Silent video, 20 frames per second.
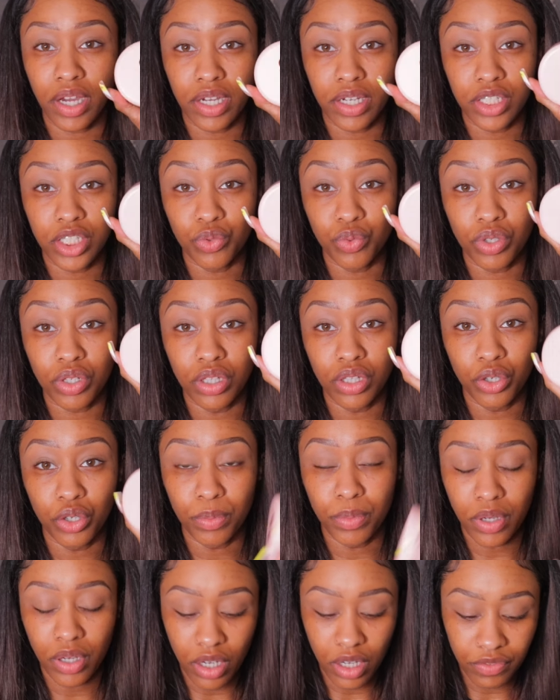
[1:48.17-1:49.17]
eyes with a little
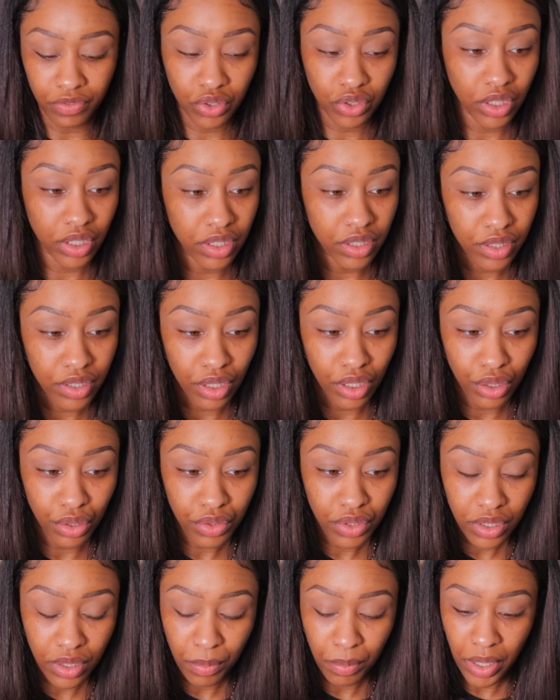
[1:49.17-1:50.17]
bit of
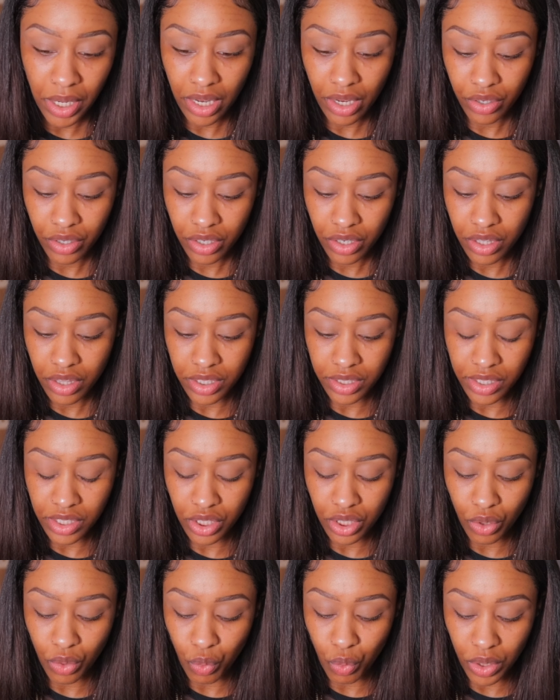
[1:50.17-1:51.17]
translucent powder. This is
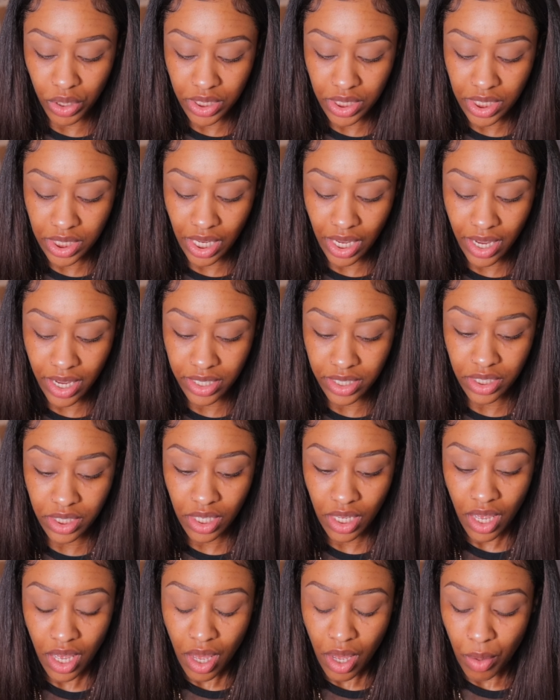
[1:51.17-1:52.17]
the One Size
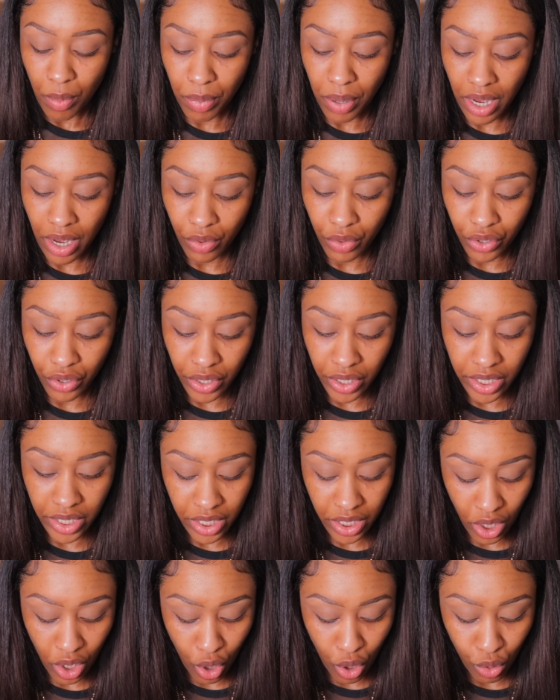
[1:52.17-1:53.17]
powder
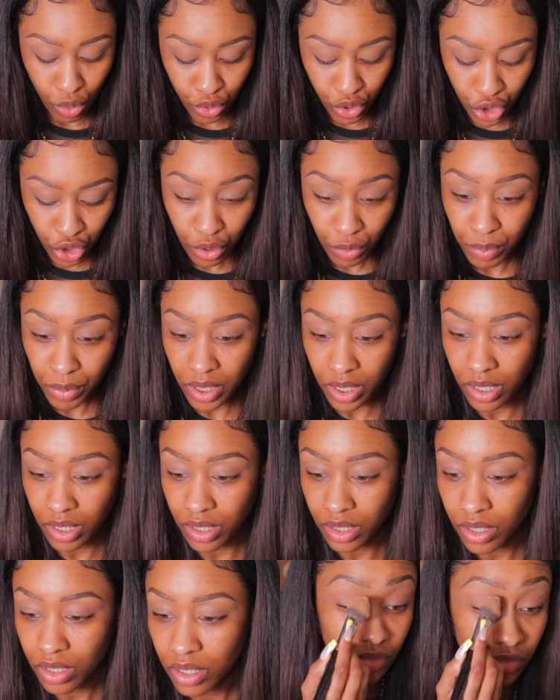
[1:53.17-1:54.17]
in Ultra
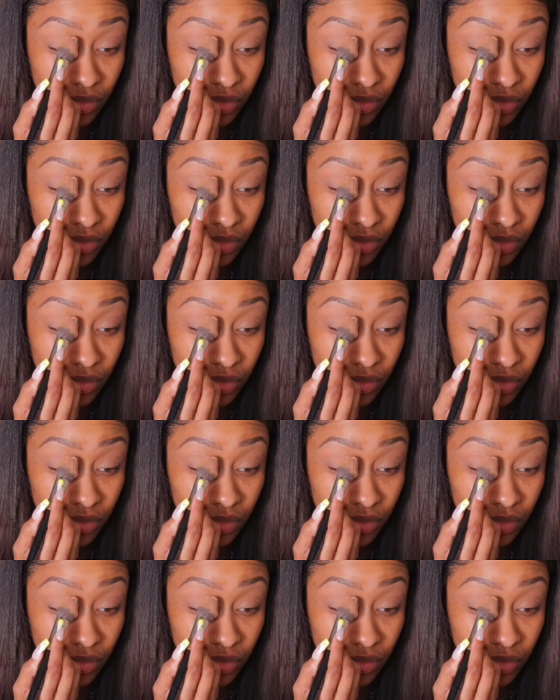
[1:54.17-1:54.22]
Pink.